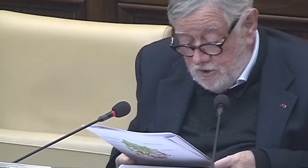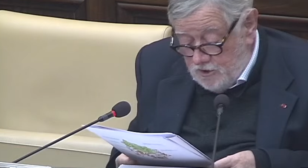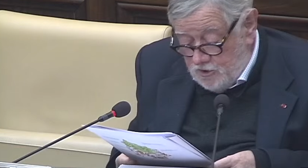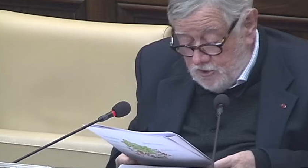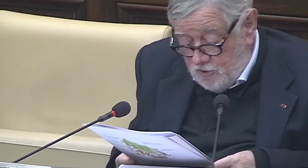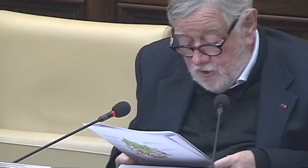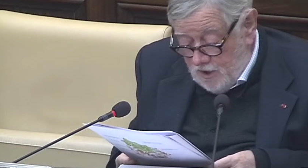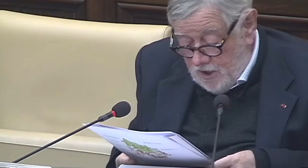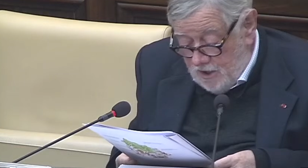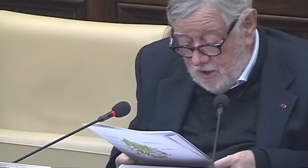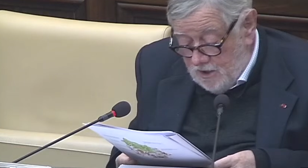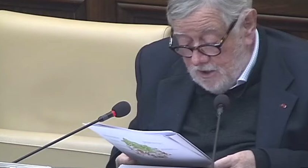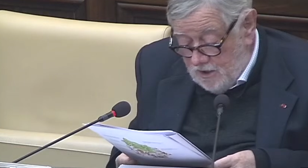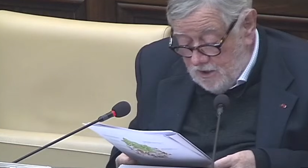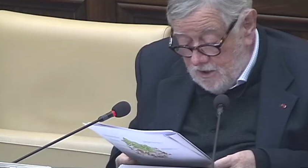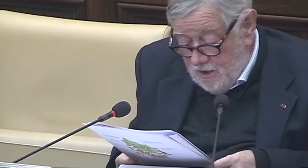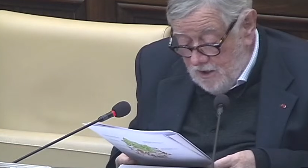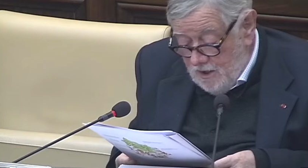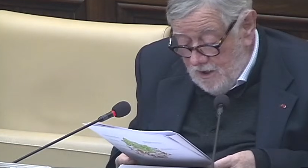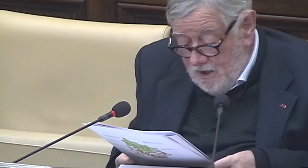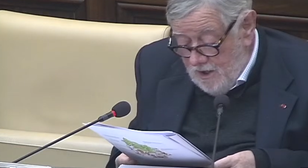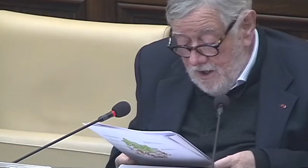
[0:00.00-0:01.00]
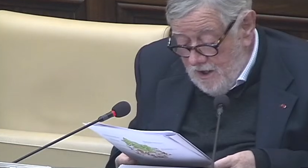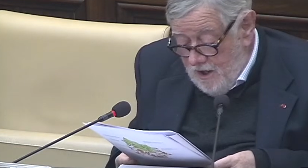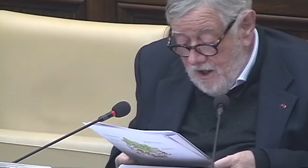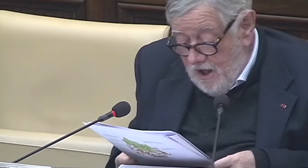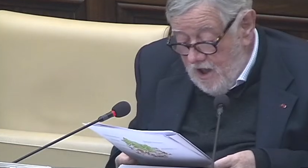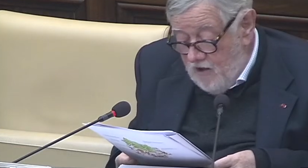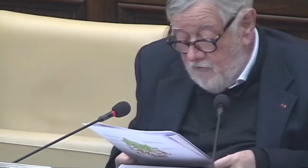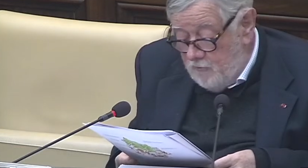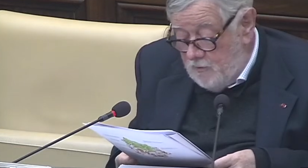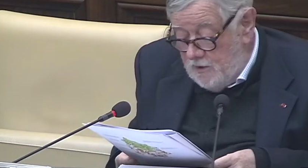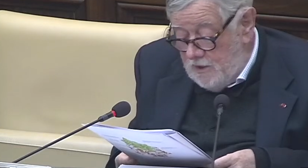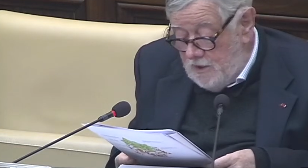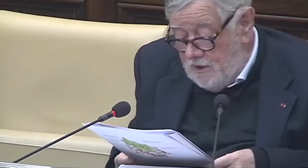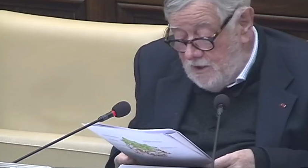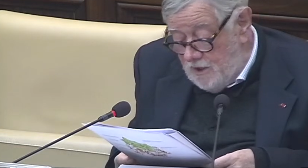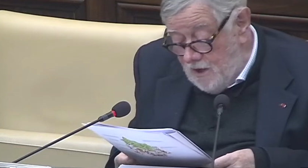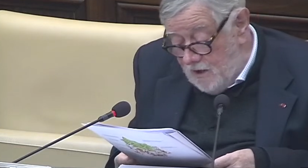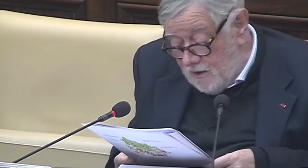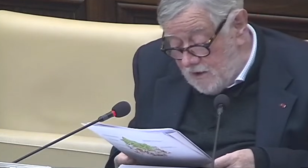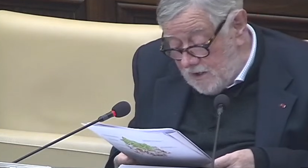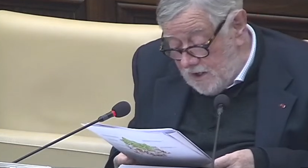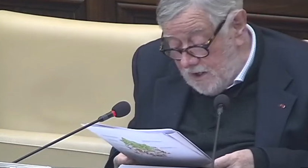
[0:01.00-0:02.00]
Schrenk have been
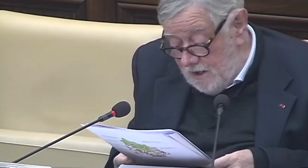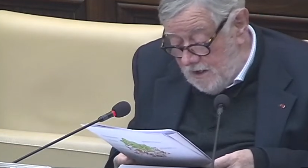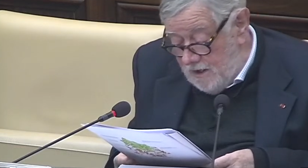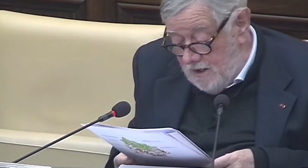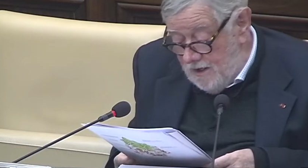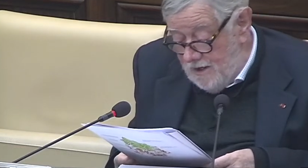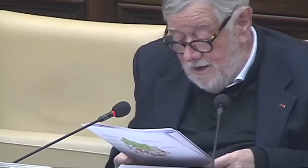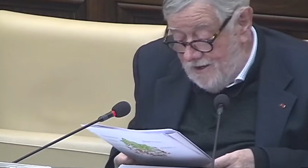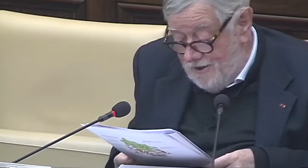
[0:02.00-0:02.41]
lucky